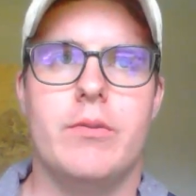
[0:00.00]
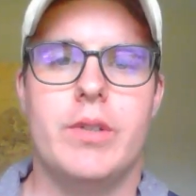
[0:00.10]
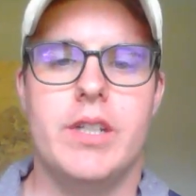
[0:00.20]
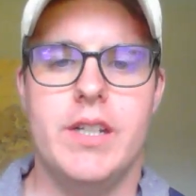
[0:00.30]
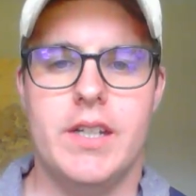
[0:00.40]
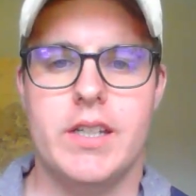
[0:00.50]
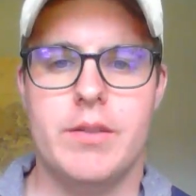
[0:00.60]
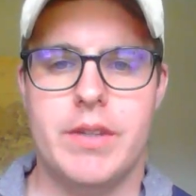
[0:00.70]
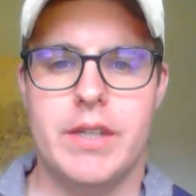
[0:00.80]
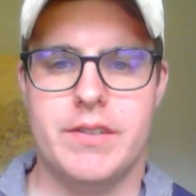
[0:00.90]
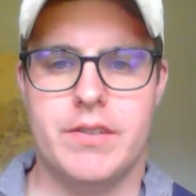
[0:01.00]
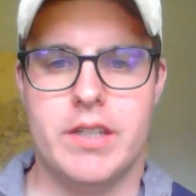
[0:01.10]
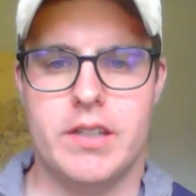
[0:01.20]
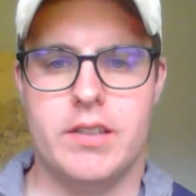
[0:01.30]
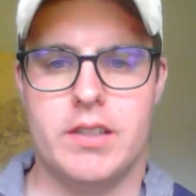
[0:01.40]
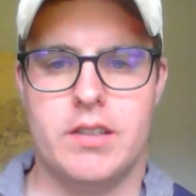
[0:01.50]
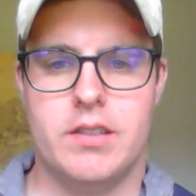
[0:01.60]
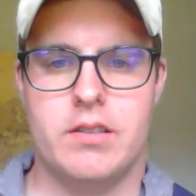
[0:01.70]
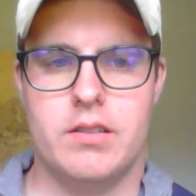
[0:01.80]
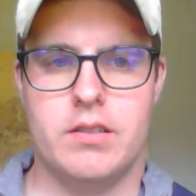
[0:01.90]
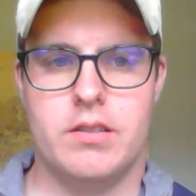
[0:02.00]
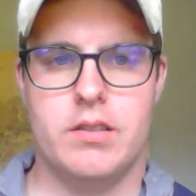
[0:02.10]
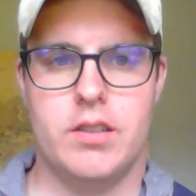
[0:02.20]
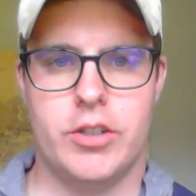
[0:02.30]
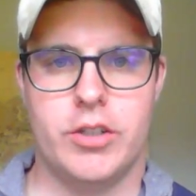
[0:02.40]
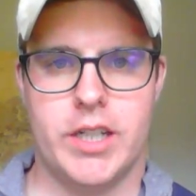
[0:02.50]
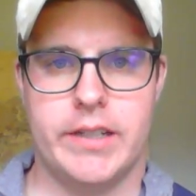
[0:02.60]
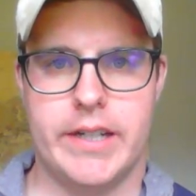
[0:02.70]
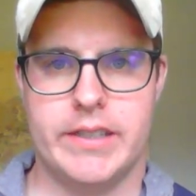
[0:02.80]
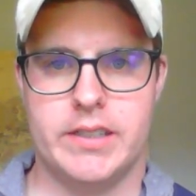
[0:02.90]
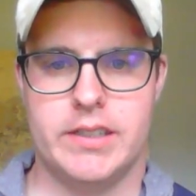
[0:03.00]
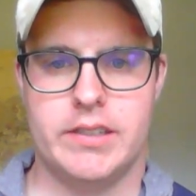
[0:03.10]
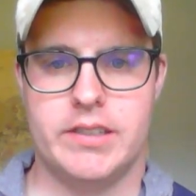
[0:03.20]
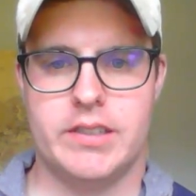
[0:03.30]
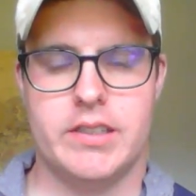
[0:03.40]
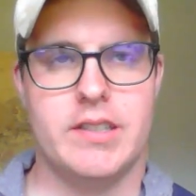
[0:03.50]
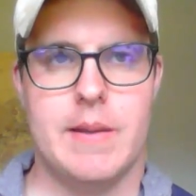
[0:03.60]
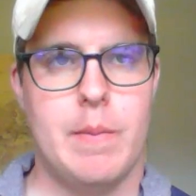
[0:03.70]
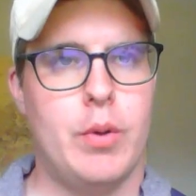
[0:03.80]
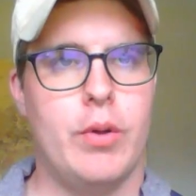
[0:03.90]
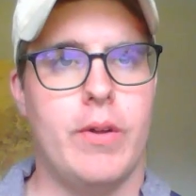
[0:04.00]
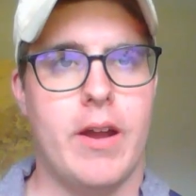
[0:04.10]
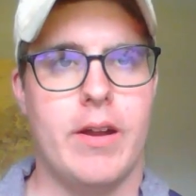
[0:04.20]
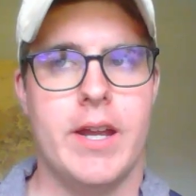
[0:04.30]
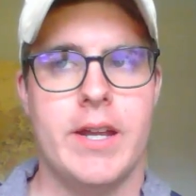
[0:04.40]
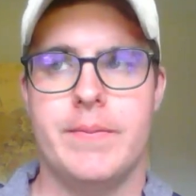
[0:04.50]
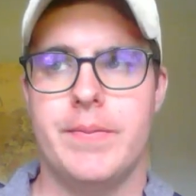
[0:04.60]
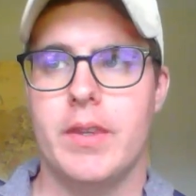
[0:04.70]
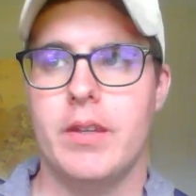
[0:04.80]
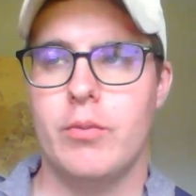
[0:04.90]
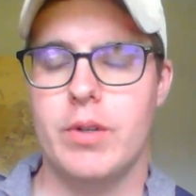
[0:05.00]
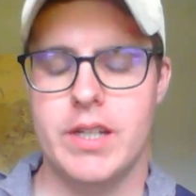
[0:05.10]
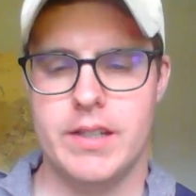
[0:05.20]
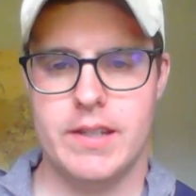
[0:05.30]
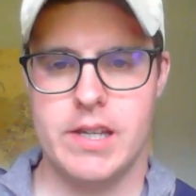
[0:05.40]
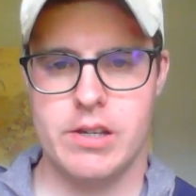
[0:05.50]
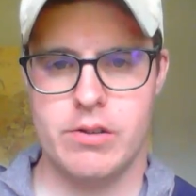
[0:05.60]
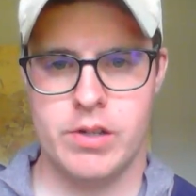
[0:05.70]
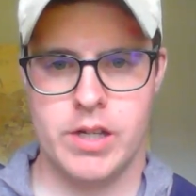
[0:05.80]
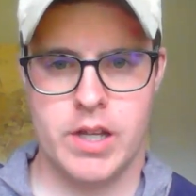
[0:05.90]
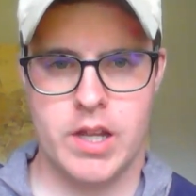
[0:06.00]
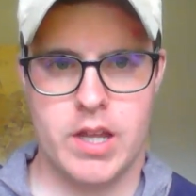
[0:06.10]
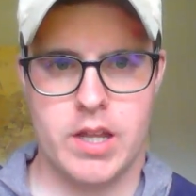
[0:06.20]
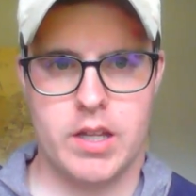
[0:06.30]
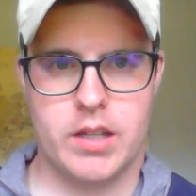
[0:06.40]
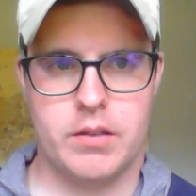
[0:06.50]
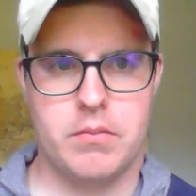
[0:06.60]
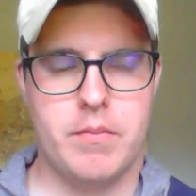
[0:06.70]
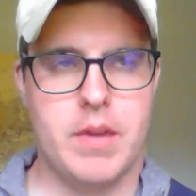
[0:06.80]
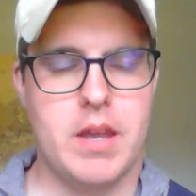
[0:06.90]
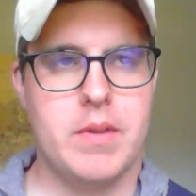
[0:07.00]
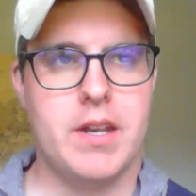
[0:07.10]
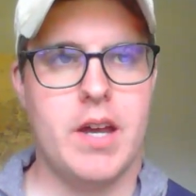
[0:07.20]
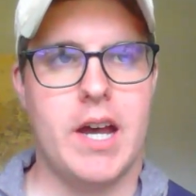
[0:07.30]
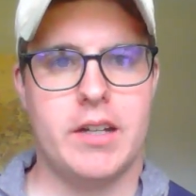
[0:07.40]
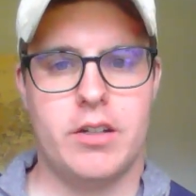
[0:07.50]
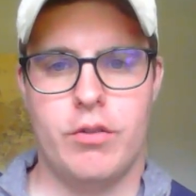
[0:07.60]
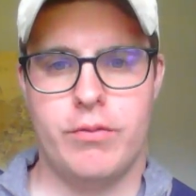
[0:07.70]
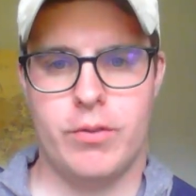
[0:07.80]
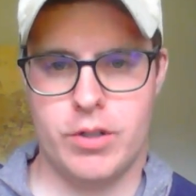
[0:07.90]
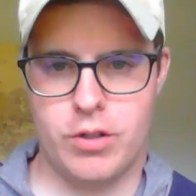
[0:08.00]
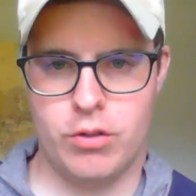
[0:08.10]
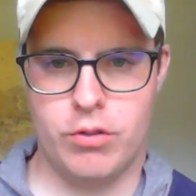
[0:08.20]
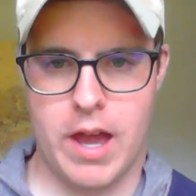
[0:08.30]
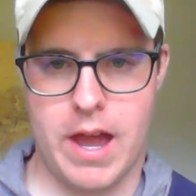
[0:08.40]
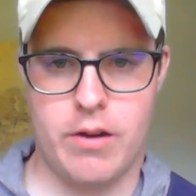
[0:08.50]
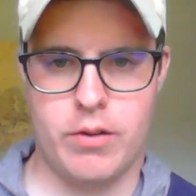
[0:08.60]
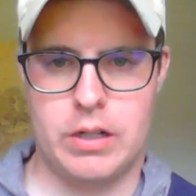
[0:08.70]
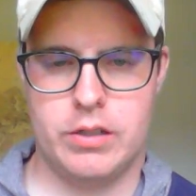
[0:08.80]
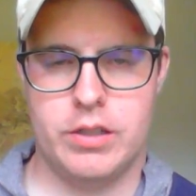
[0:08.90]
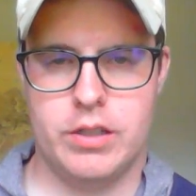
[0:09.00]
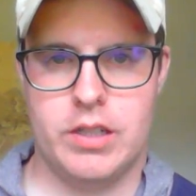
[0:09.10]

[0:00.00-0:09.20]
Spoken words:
we need to keep these distance learning lessons simple, alright? We need to maybe not go for a whole hour,